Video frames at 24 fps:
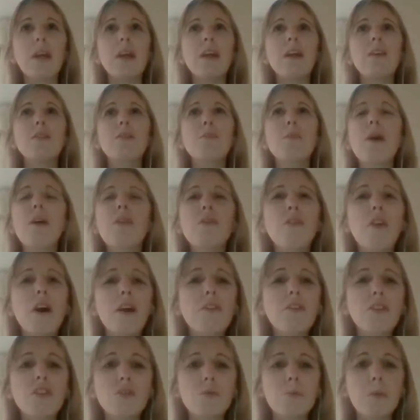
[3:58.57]
it was about
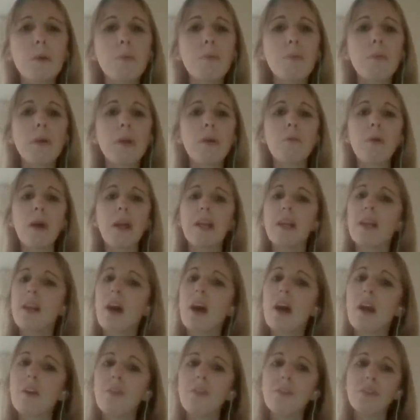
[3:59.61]
500 people, but it went
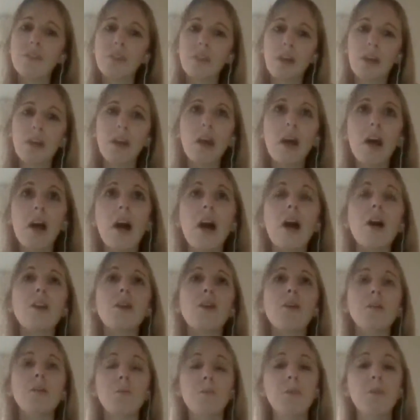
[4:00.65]
live to
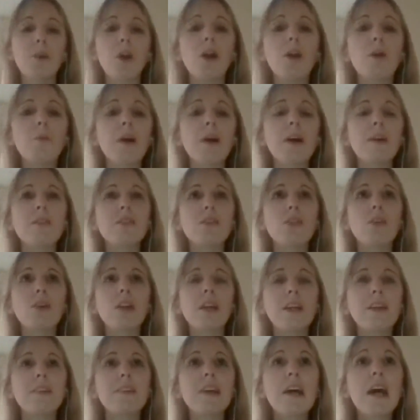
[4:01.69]
other Coloplast
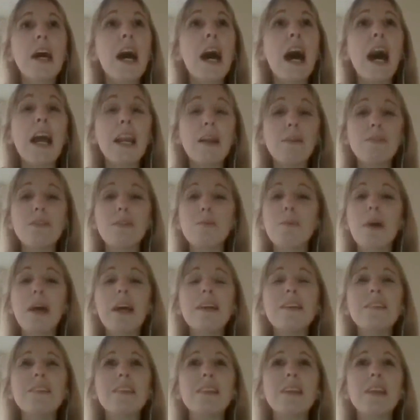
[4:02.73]
colleagues, and it was
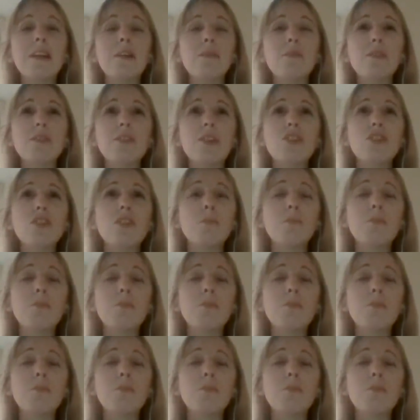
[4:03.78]
amazing, and it was such a